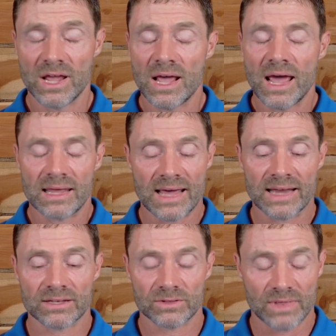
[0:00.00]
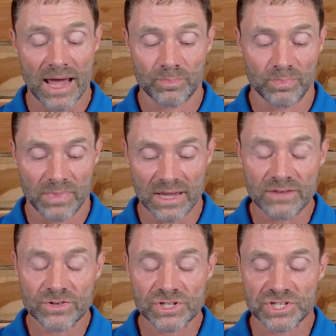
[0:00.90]
And that
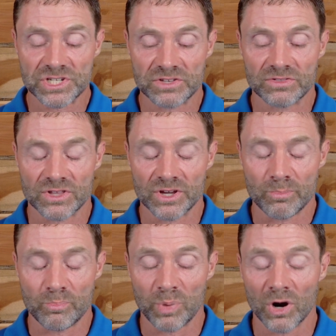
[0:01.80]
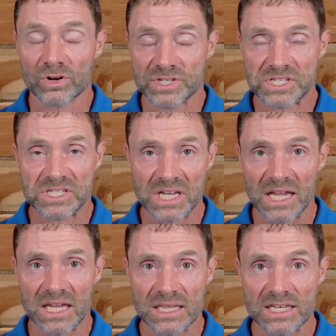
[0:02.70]
even just the birds
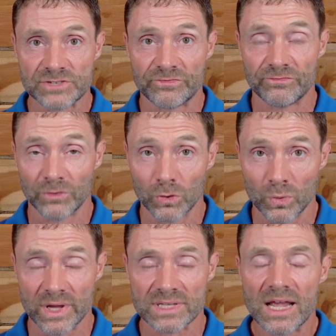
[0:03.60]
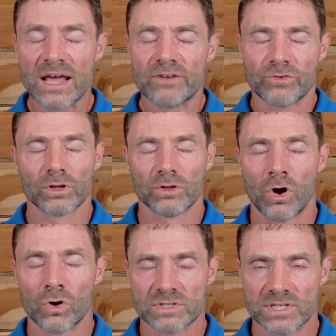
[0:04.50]
sitting in these fluids for a
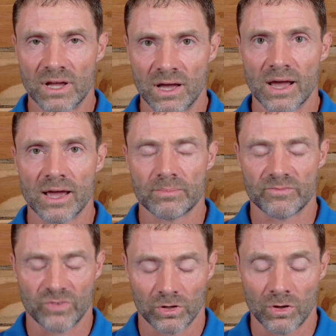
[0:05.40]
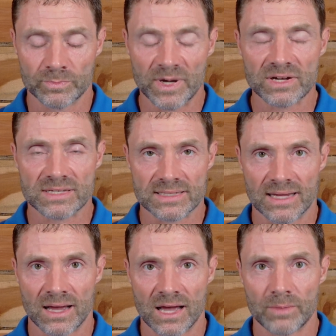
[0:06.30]
long time, for long periods of
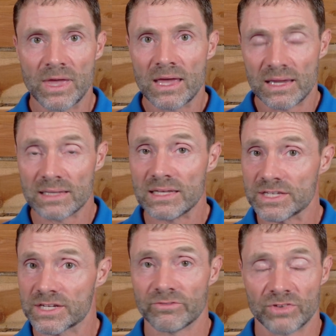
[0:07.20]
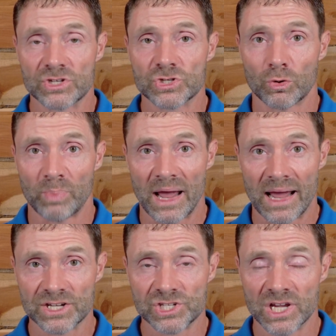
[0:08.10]
time in these conventional
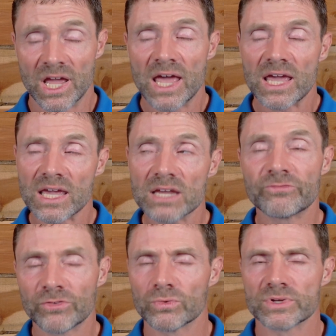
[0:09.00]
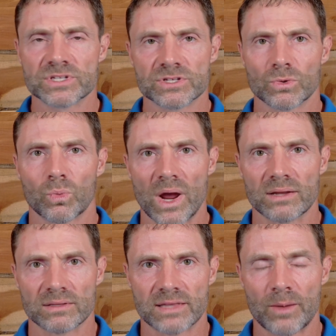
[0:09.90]
packaging influences the
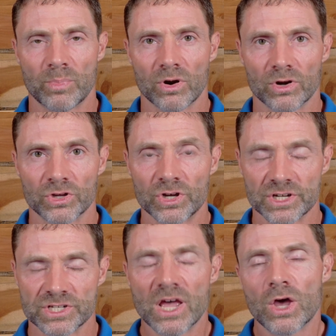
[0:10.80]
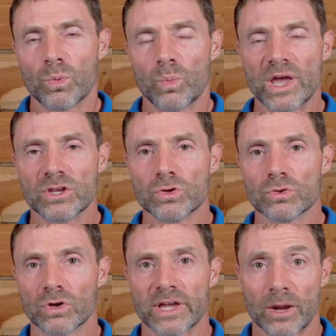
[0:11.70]
way that bird cooks. When you
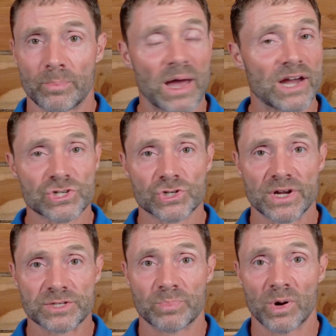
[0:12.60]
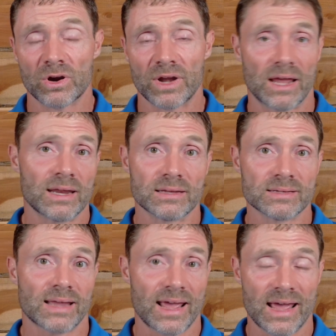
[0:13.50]
look at a pasture-raised bird and it
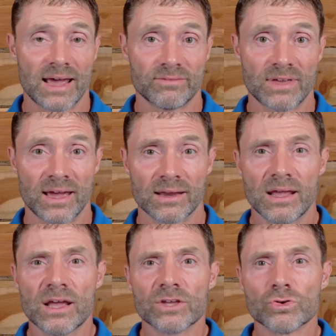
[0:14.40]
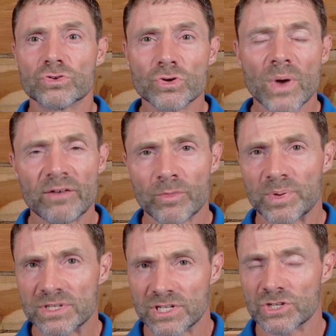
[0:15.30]
doesn't have that, you do have a
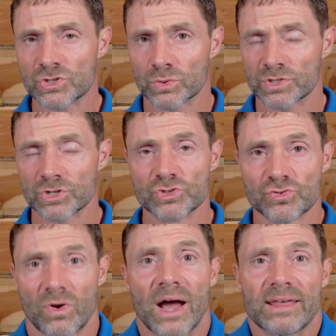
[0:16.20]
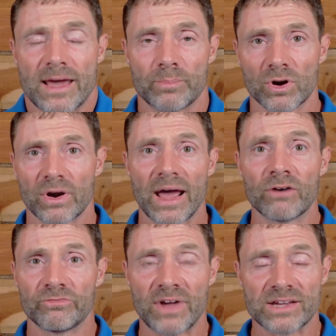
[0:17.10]
potential to dry that bird
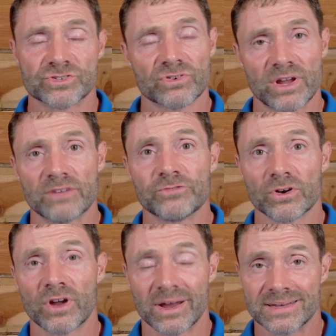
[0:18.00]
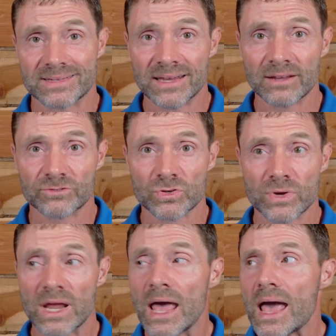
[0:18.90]
out faster if you're not attentive to
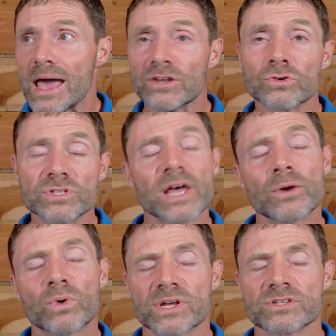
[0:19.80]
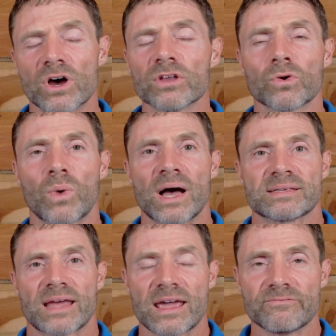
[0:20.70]
it, and you'll take what is
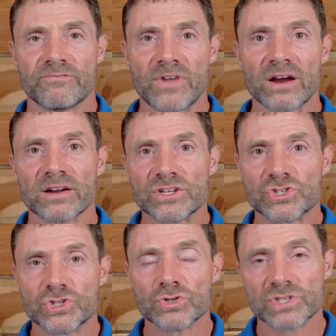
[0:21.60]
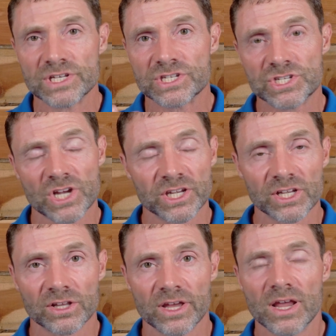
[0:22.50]
otherwise a very juicy,
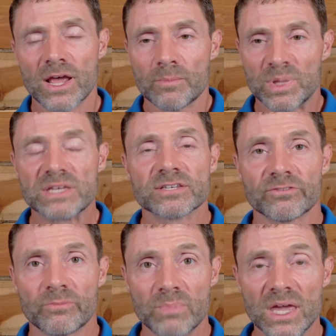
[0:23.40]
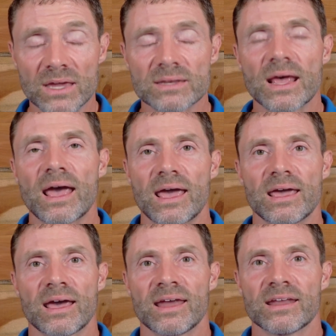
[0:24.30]
succulent piece of meat
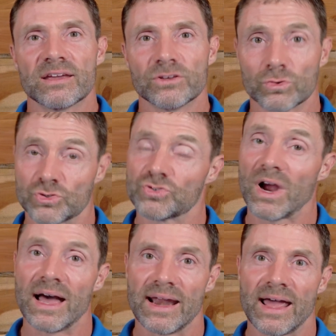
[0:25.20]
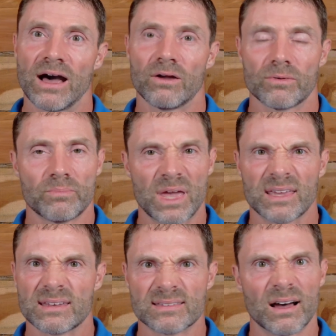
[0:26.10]
and you'll dry it out, make
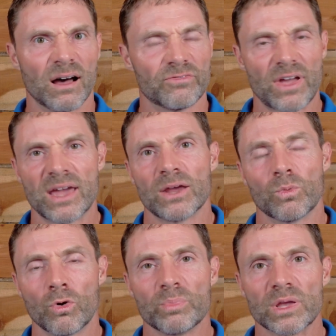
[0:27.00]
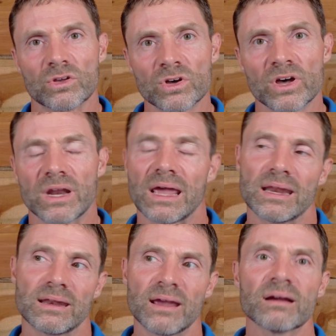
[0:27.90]
it tough, and it won't be good. And
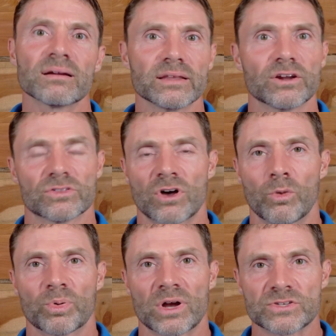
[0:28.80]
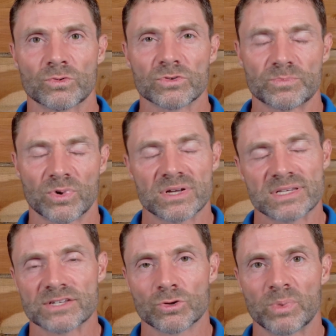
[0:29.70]
inherently your thought
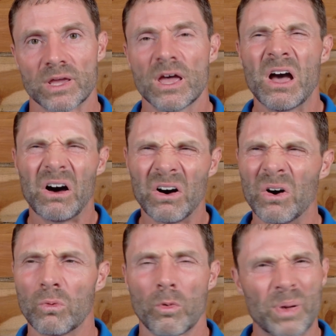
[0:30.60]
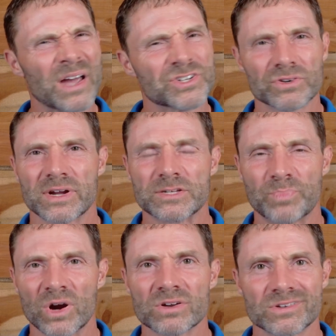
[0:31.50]
process will be, oh, well, pasture-raised
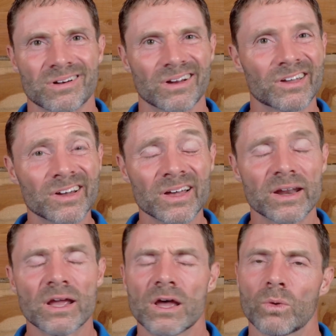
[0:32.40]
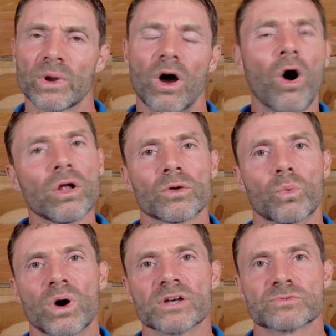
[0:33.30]
birds aren't good, when all it was